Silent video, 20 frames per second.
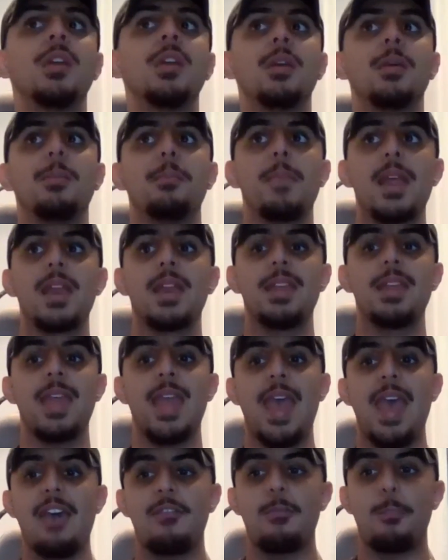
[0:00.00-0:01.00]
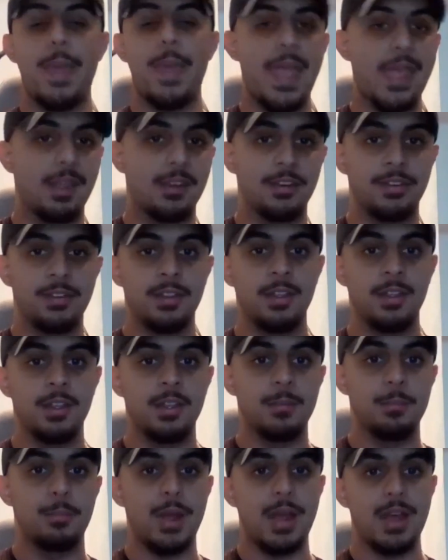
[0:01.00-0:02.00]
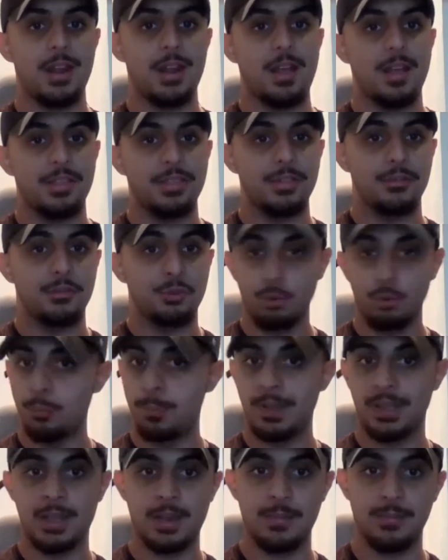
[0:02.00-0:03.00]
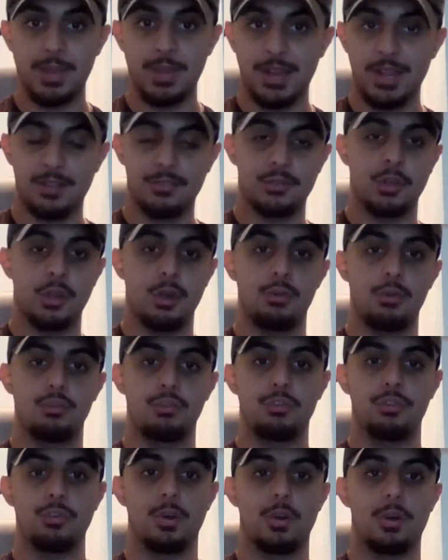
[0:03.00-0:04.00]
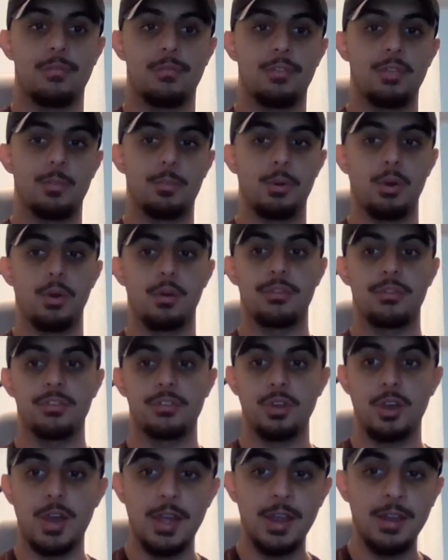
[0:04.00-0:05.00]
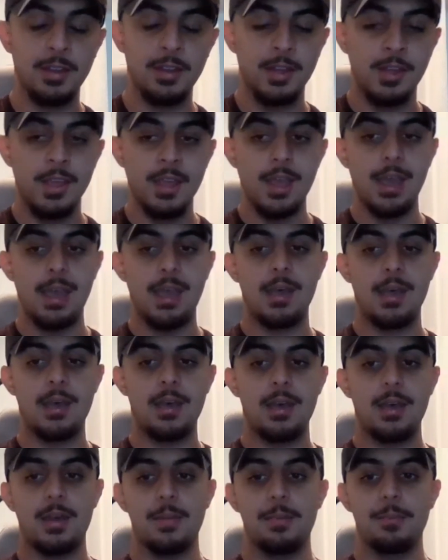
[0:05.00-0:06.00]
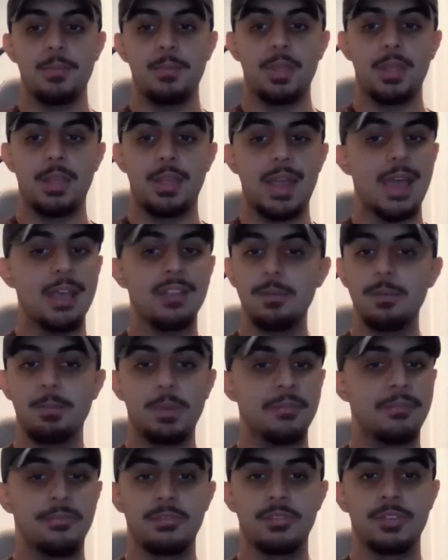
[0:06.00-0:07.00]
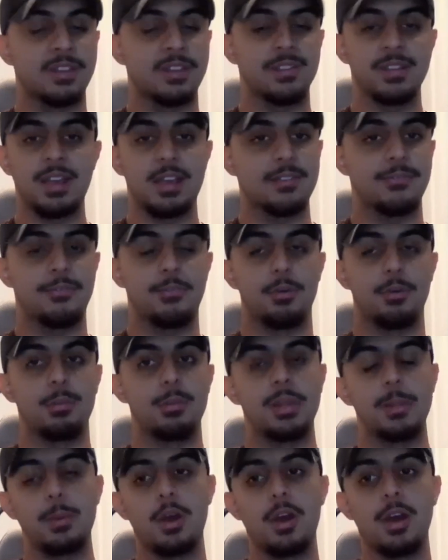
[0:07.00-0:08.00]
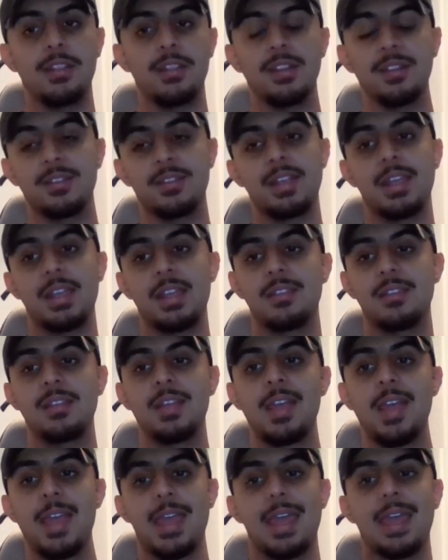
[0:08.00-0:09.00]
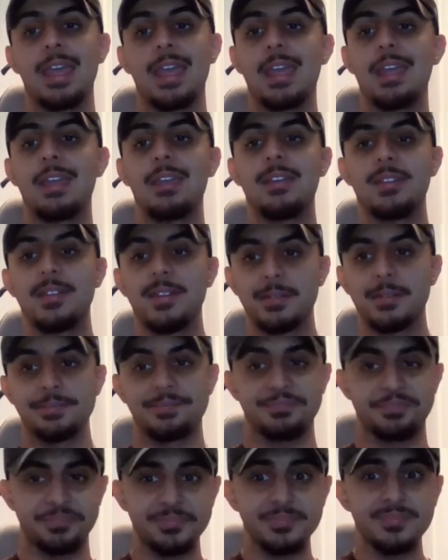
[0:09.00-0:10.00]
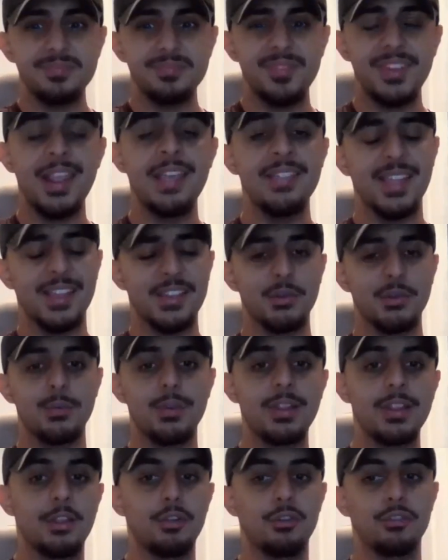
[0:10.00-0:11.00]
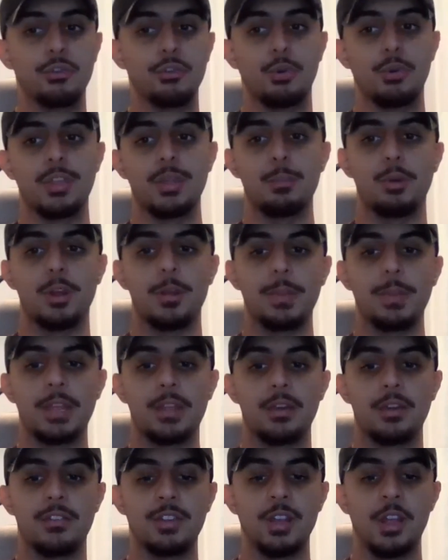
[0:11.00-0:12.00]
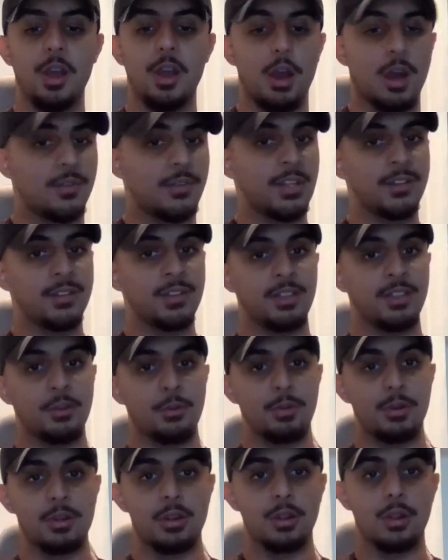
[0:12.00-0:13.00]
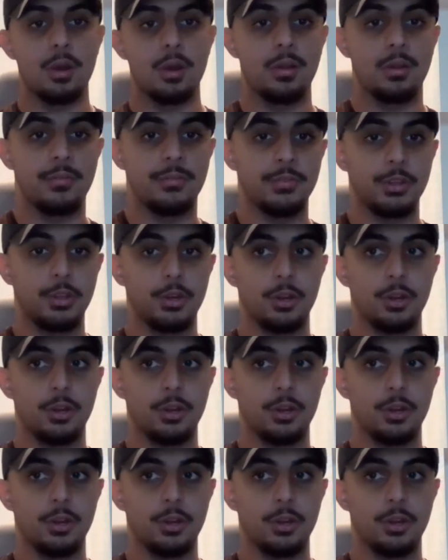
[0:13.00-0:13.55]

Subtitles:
many have pegged Brad Arthur to become the next coach of the Perth side, it hasn't been discussed formally behind the scenes, and that's a really huge talking point because obviously there are a lot of,